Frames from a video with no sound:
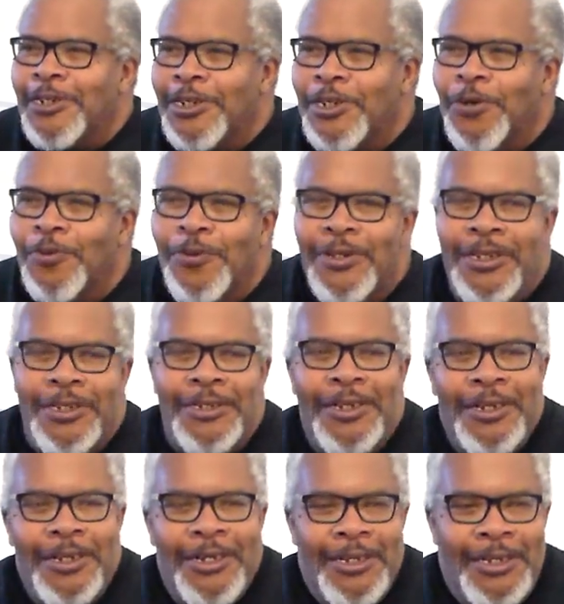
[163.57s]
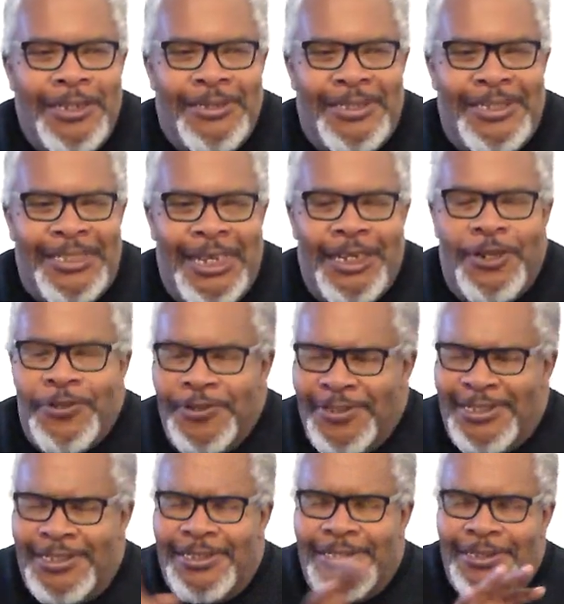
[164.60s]
You know, when the
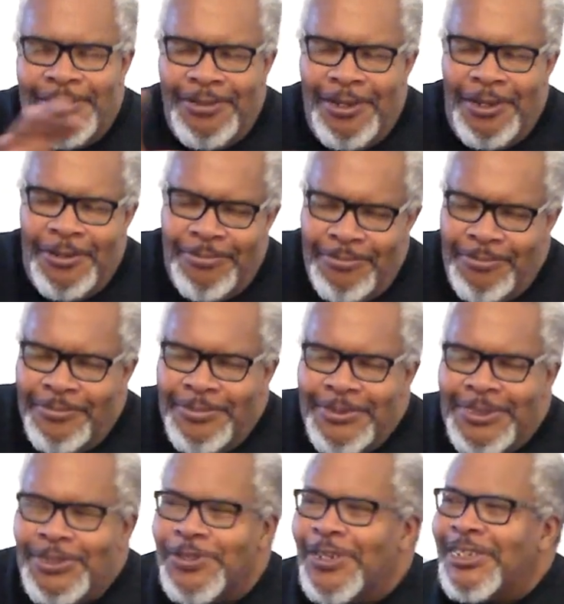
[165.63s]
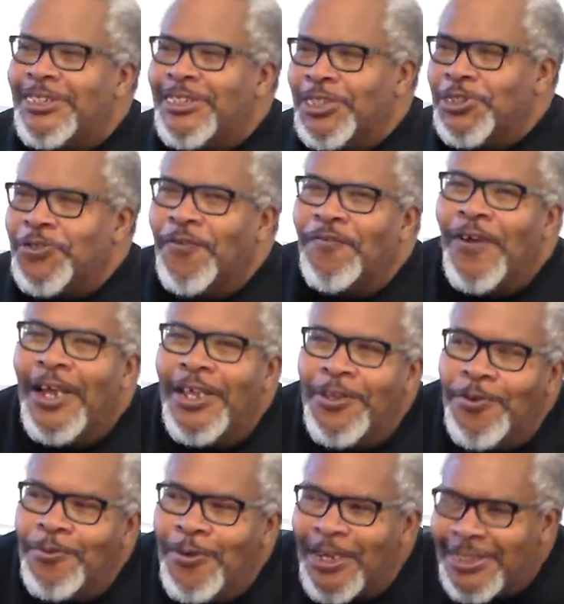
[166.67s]
settlers sort of
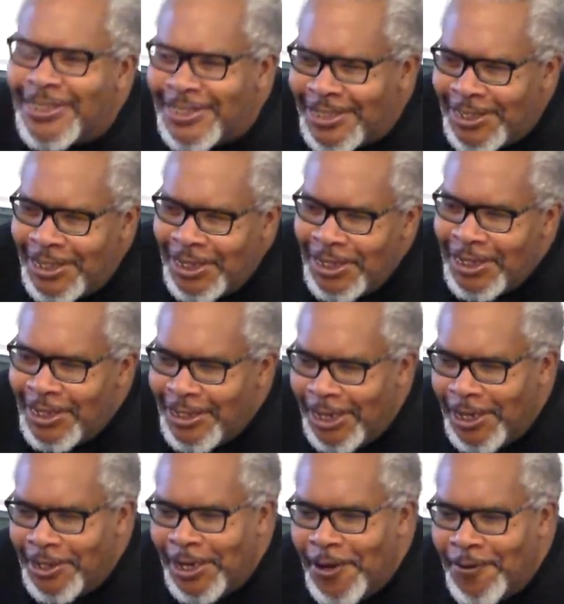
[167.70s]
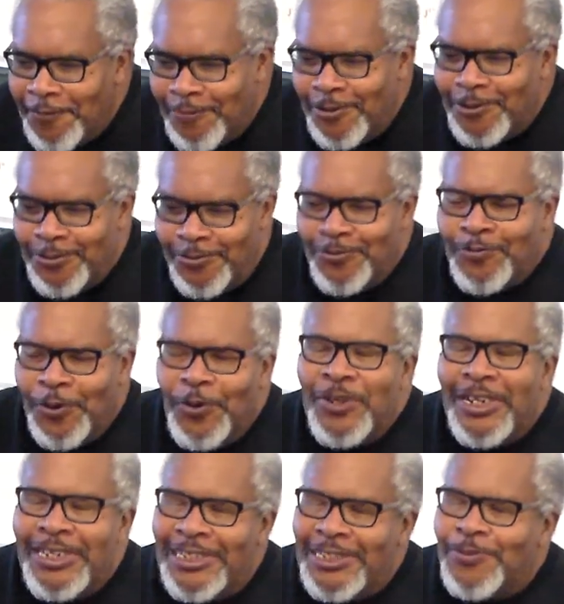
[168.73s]
gentrified the West, they
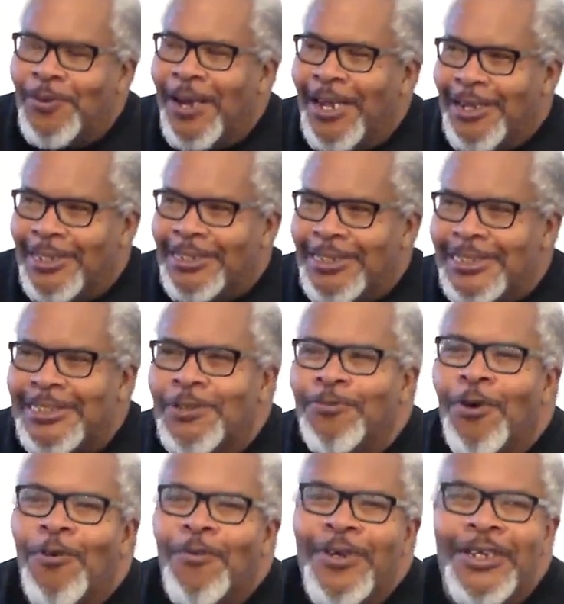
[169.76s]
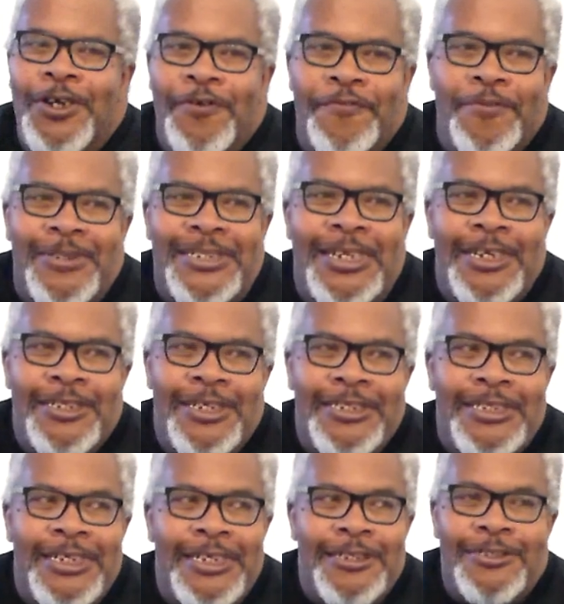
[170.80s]
rode in these wagons. I said, well, we go from town to
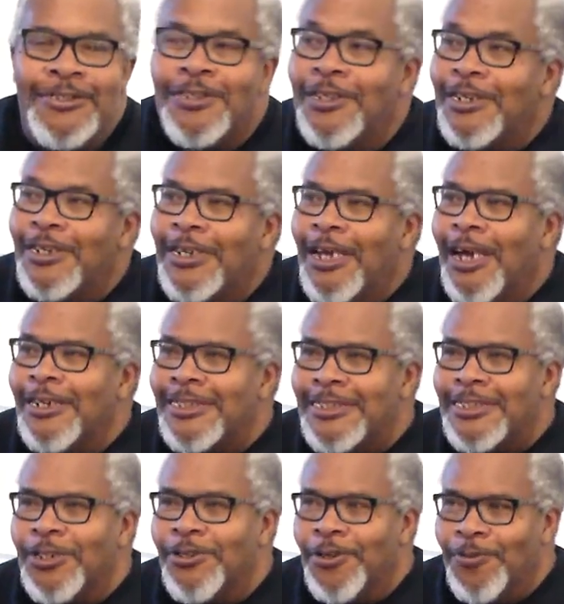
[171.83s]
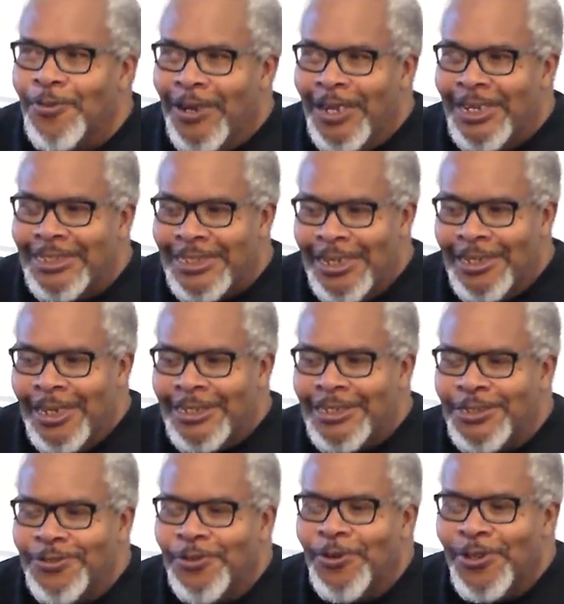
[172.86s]
town, Conestoga wagons. They had
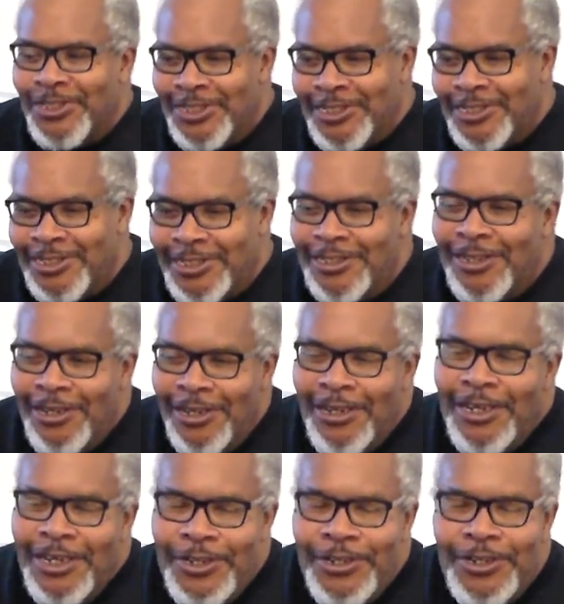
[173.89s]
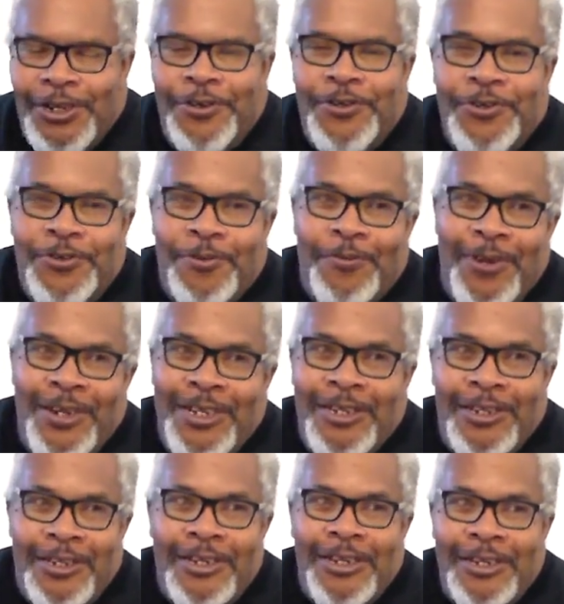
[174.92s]
like 2 horses. You go do a
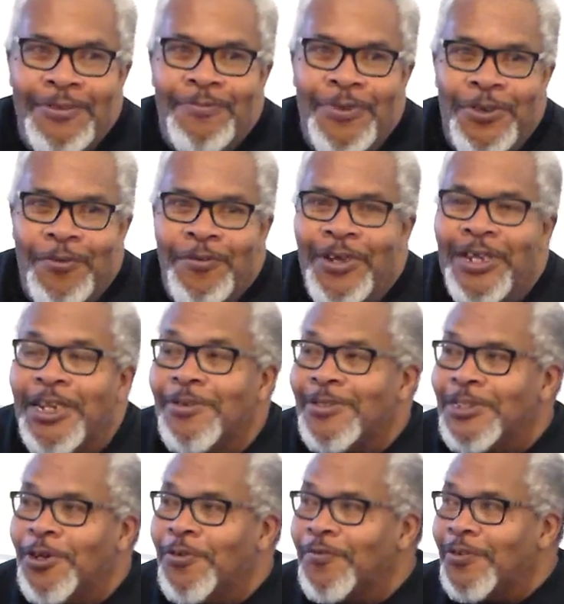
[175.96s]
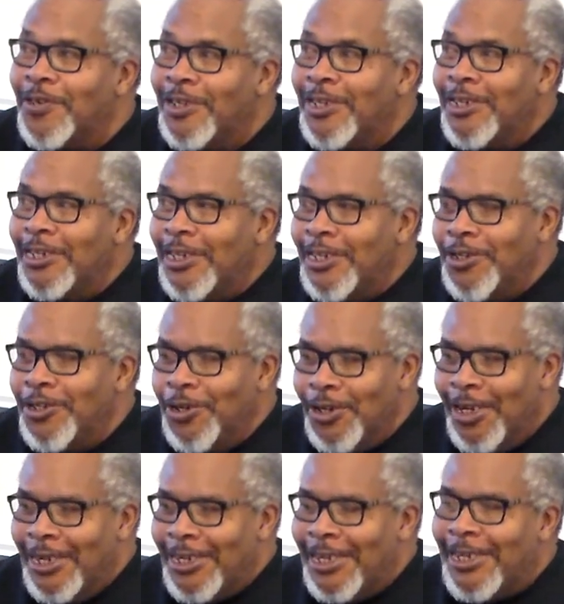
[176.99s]
reading. When the reading was over, you
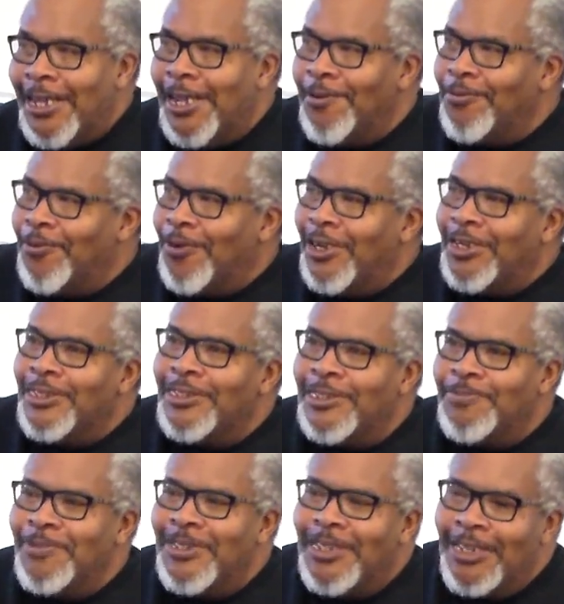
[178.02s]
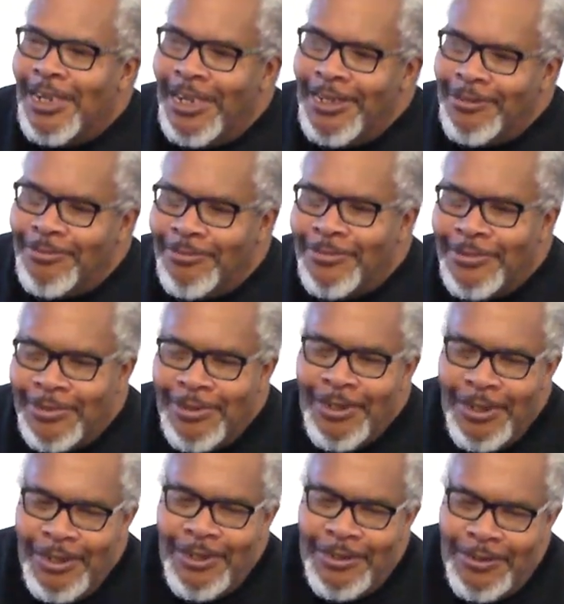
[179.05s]
go to like a campground, spend the night,
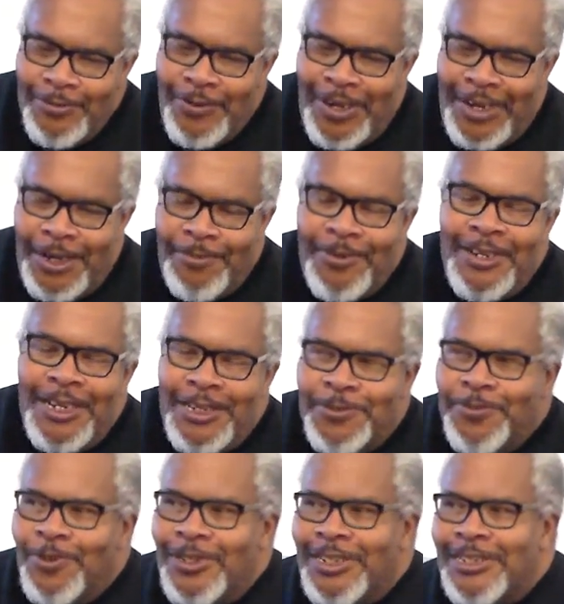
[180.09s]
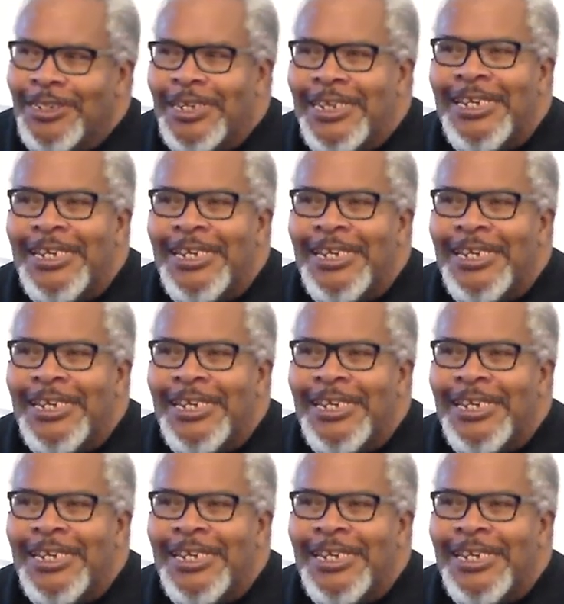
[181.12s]
get up the next morning.